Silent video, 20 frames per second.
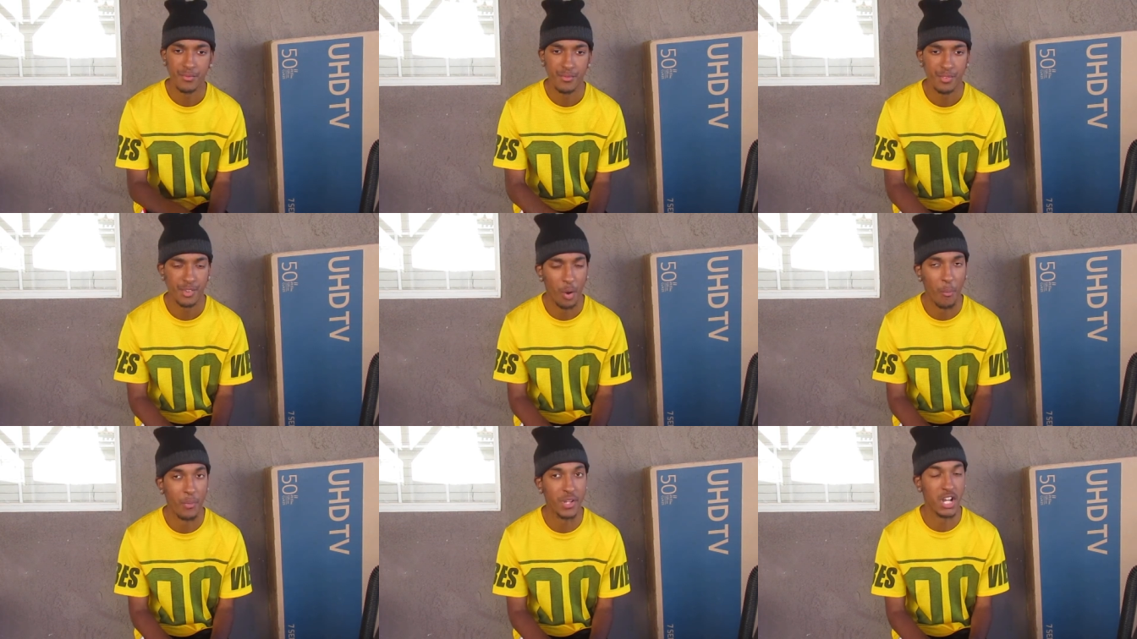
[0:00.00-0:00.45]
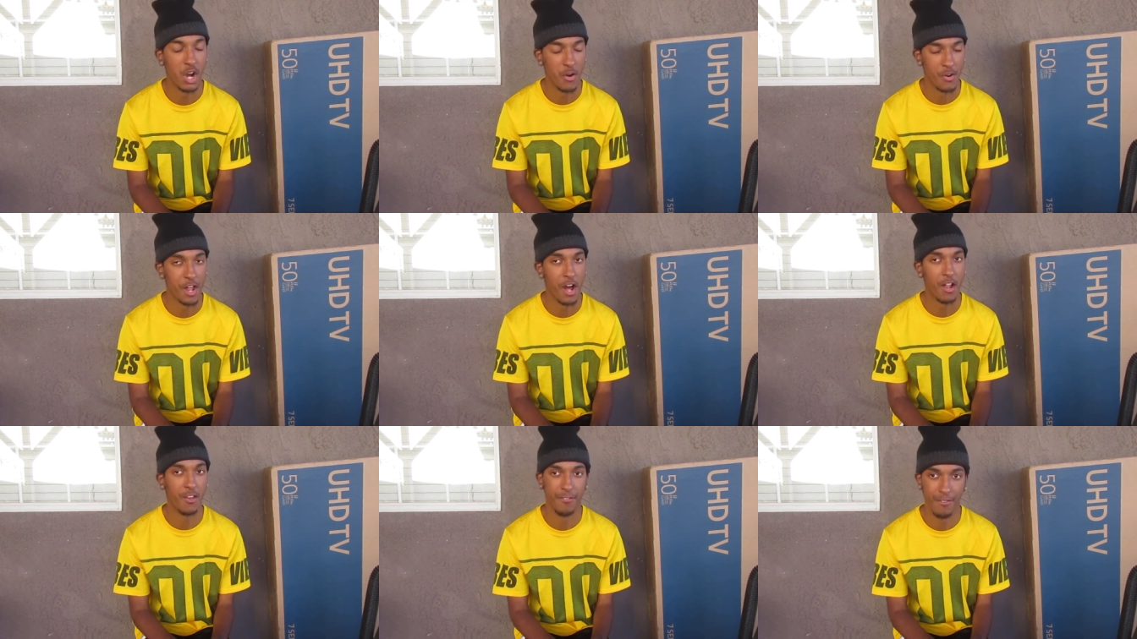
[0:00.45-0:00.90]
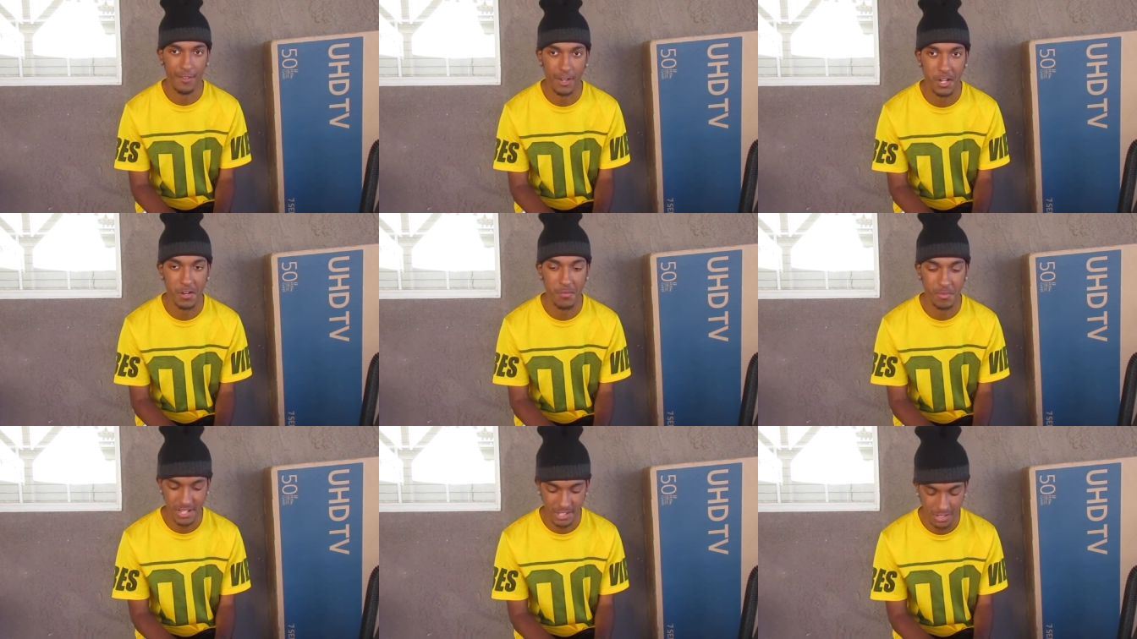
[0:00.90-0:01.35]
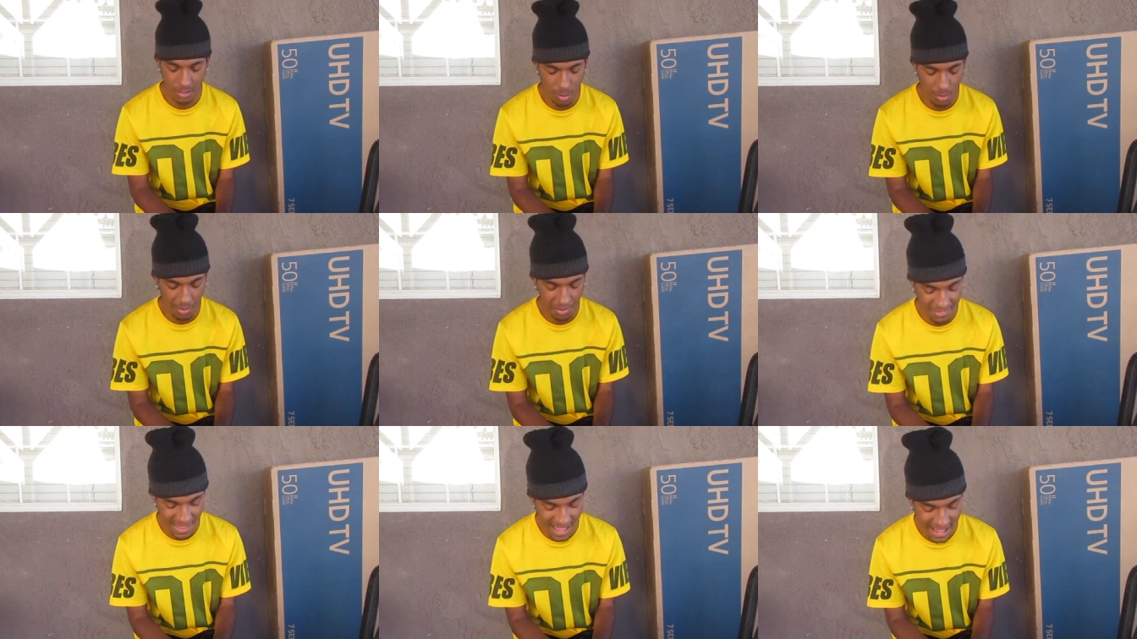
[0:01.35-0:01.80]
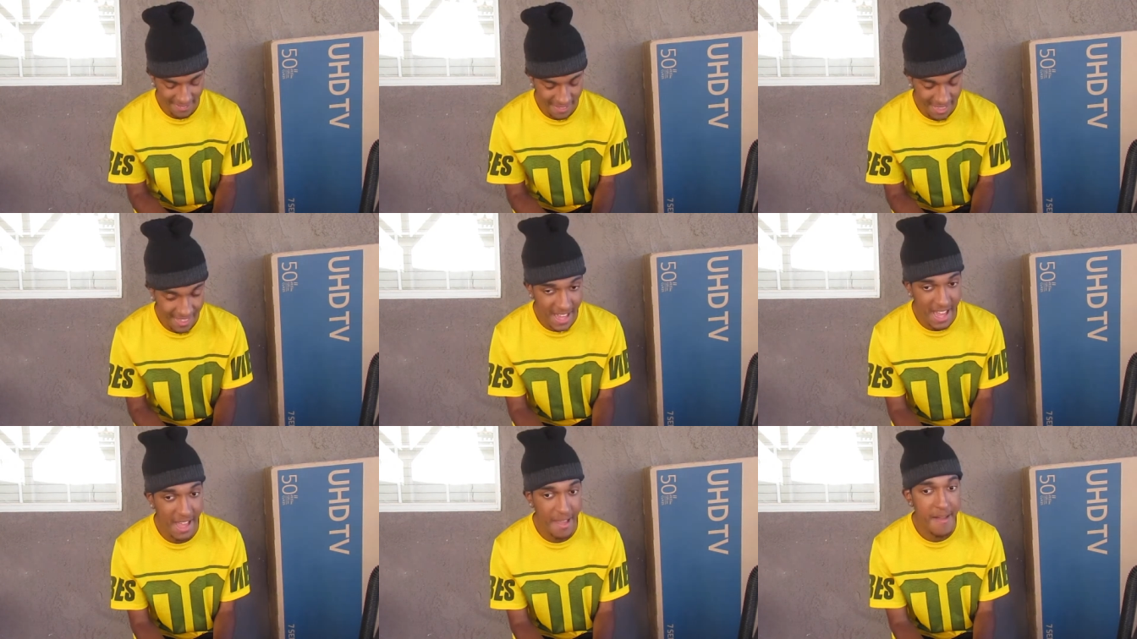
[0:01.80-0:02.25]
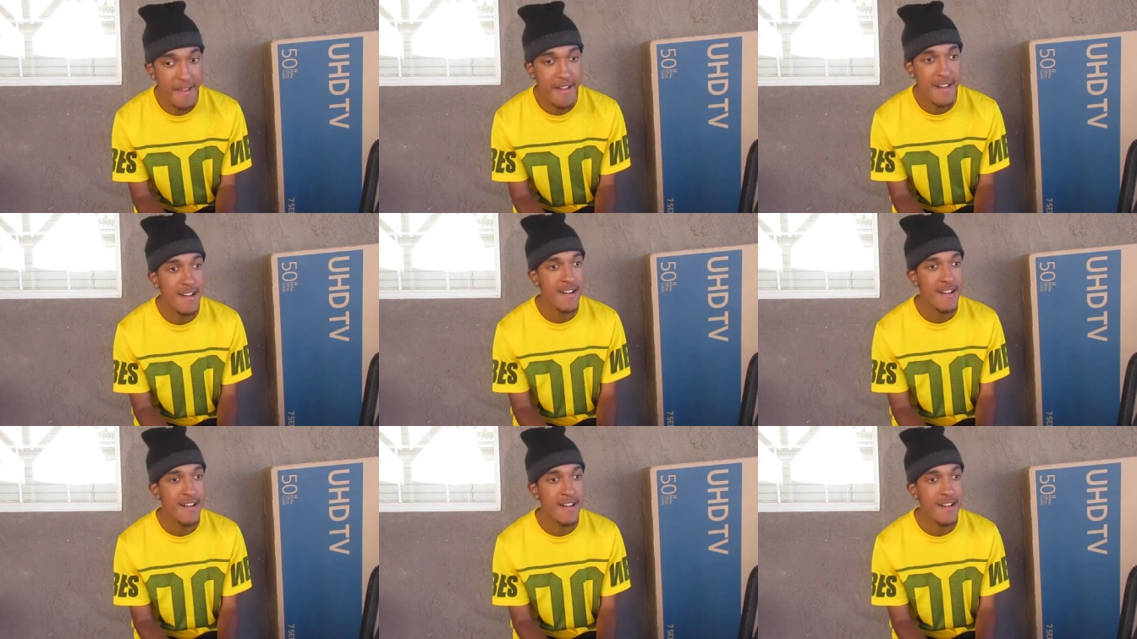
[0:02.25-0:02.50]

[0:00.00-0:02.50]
So we go down the field and we do exactly that.